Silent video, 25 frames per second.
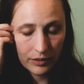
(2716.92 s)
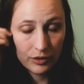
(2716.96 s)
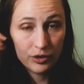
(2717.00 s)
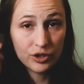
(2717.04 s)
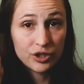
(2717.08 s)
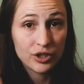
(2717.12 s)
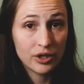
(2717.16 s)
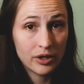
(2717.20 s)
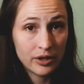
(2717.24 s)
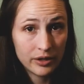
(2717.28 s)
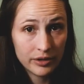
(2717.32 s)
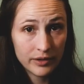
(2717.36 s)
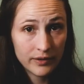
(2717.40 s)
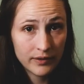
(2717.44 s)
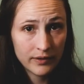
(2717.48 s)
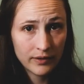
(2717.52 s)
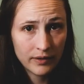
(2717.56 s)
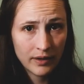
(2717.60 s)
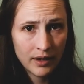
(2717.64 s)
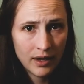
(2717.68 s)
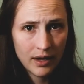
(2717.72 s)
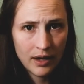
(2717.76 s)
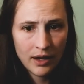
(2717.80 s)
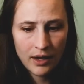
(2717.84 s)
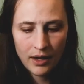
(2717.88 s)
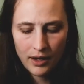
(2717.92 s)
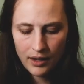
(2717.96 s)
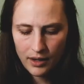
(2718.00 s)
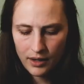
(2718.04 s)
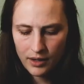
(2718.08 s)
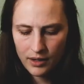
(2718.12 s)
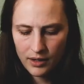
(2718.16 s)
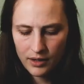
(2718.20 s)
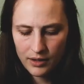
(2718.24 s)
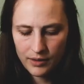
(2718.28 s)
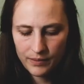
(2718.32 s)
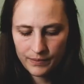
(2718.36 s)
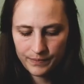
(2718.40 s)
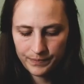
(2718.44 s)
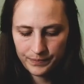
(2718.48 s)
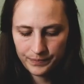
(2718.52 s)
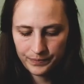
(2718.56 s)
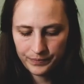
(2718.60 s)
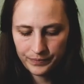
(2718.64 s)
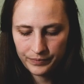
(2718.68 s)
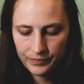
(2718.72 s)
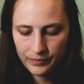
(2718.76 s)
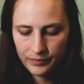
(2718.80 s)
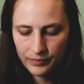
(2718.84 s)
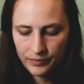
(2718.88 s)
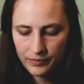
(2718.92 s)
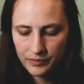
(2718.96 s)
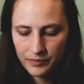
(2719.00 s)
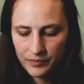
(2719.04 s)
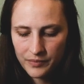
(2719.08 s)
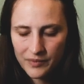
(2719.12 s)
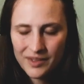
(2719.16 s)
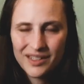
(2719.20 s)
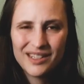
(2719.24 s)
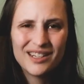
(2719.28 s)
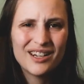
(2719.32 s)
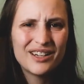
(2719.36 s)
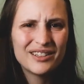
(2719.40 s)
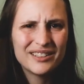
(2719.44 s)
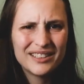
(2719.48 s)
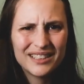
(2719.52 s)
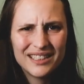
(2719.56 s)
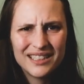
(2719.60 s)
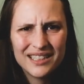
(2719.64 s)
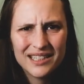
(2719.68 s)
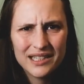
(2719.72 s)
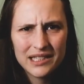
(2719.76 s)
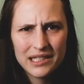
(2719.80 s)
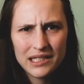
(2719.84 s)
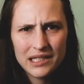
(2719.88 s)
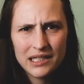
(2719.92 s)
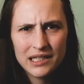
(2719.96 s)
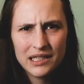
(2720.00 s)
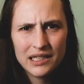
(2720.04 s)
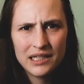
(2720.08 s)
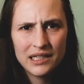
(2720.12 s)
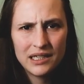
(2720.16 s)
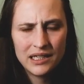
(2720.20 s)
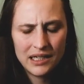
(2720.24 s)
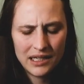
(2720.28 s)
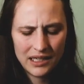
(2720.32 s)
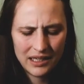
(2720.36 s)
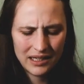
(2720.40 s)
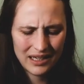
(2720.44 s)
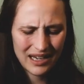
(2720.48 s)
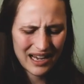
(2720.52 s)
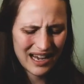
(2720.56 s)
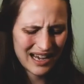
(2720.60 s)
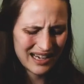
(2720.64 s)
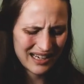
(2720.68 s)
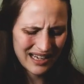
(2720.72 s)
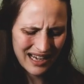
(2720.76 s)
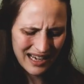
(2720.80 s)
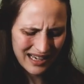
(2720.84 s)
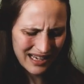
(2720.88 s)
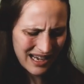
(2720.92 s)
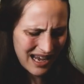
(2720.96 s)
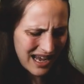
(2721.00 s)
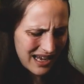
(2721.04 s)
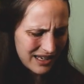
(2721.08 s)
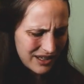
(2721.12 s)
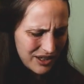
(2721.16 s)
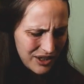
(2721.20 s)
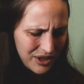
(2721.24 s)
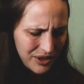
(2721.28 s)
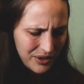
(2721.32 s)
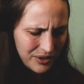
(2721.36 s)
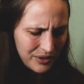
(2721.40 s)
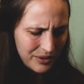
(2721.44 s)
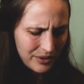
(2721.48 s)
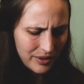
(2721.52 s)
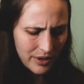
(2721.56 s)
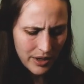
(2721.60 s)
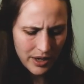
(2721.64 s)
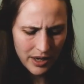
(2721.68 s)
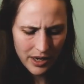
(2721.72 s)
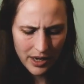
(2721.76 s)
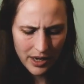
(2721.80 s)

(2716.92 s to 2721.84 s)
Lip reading: charts. Not easy. I had to